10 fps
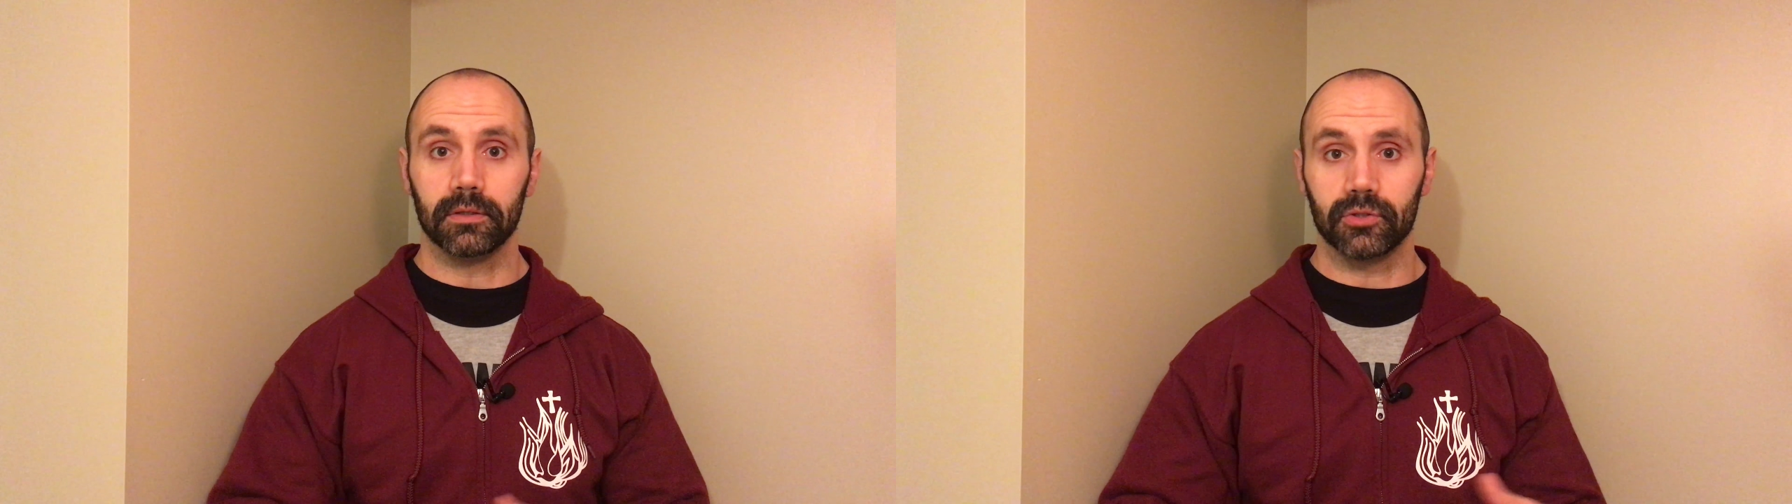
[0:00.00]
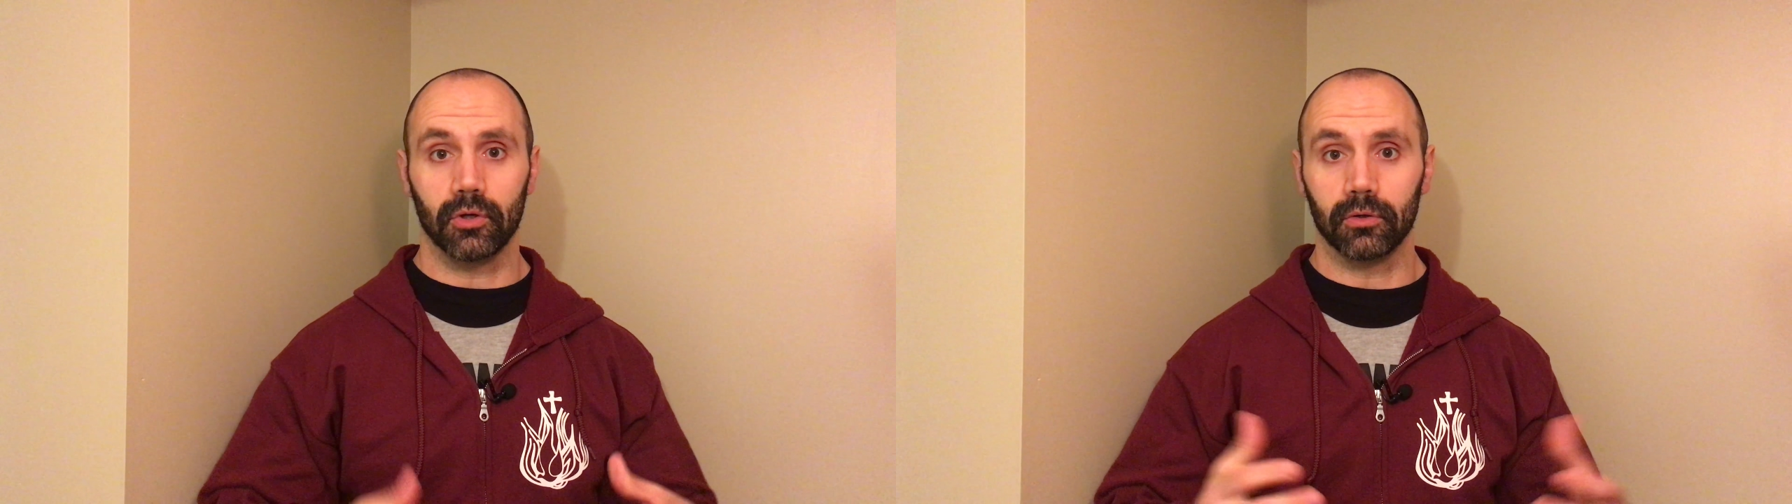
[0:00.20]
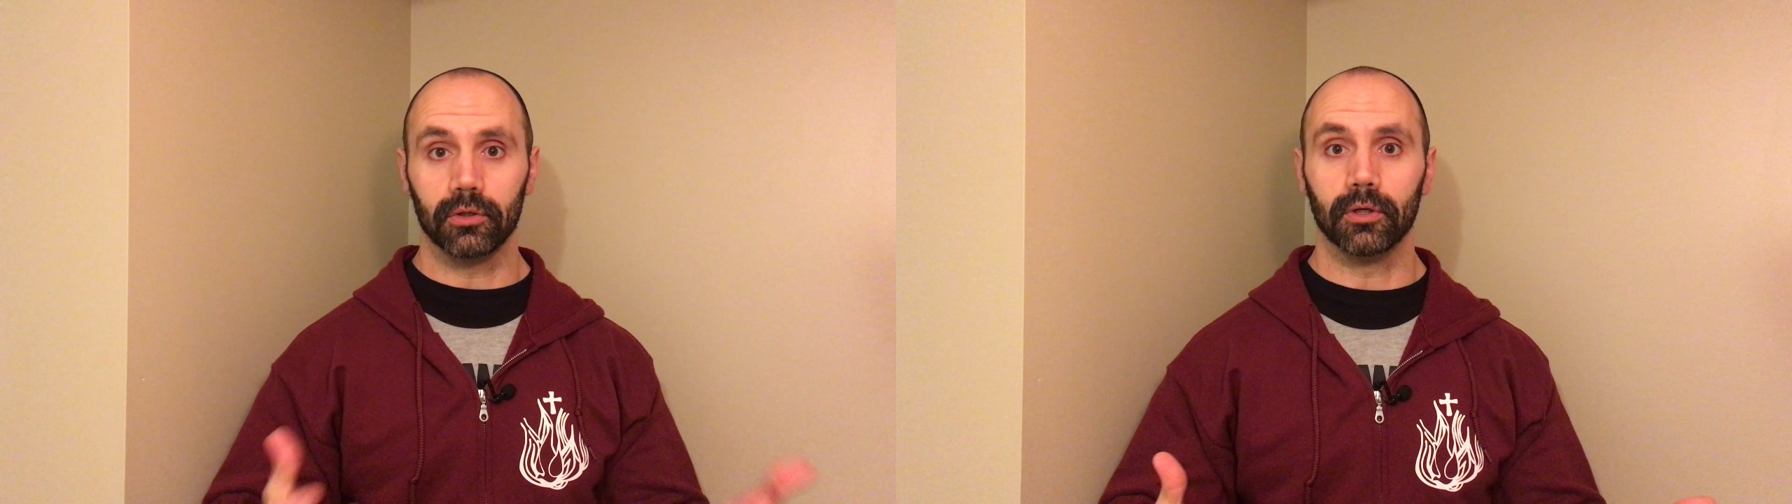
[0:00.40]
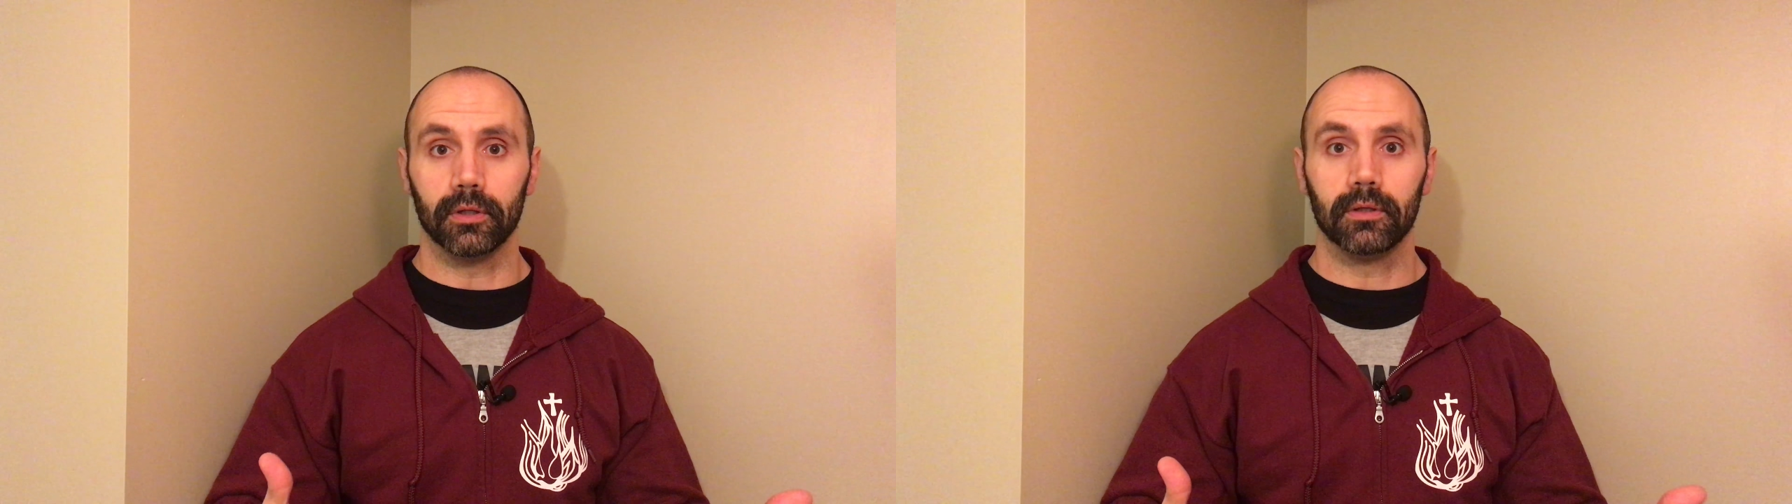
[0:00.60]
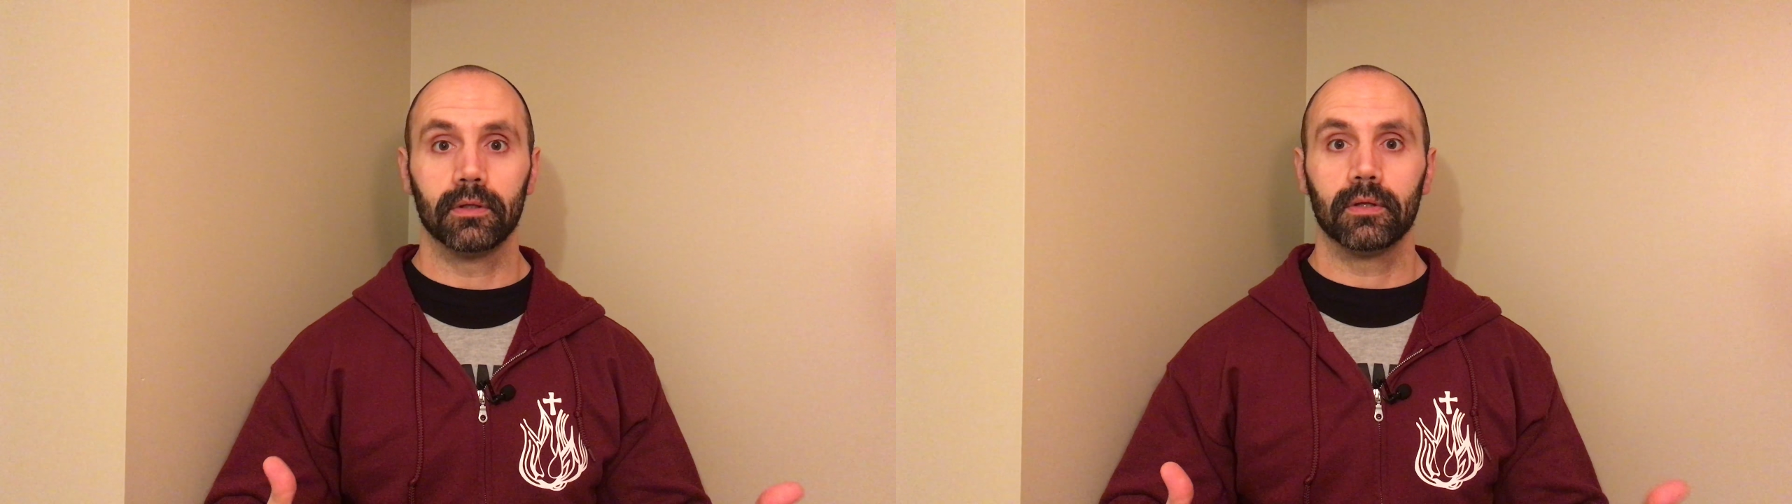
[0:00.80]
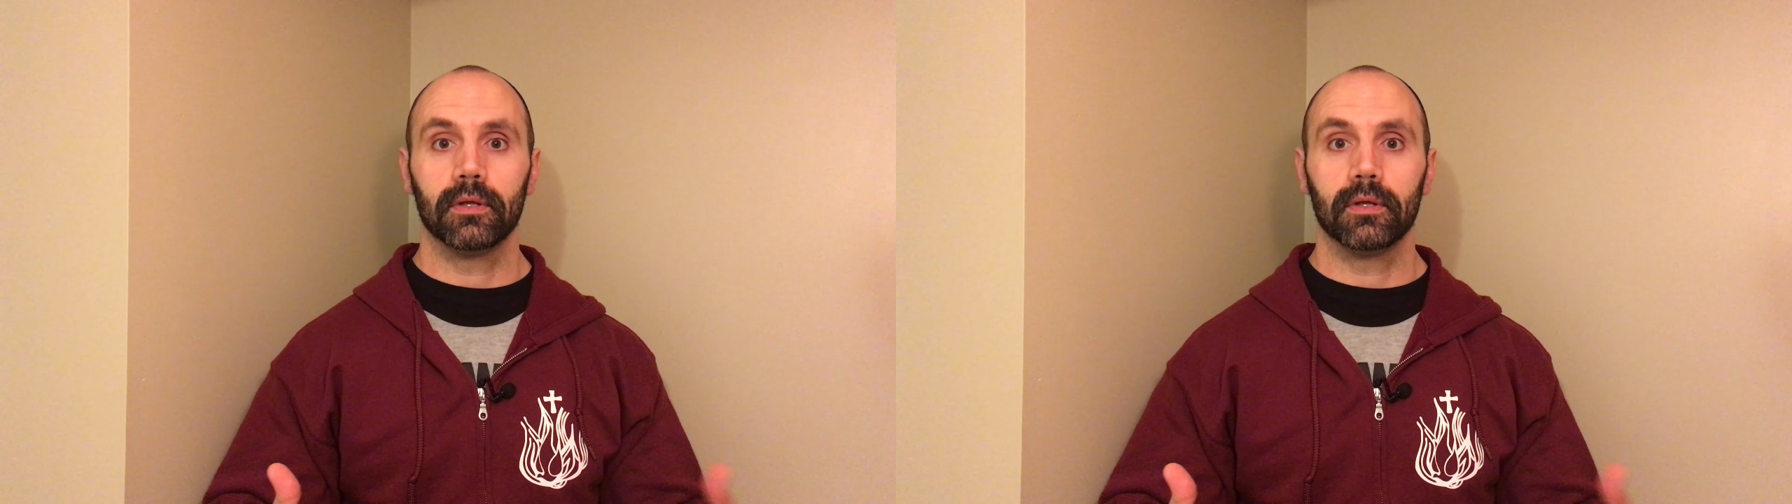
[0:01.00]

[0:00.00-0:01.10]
he's all good,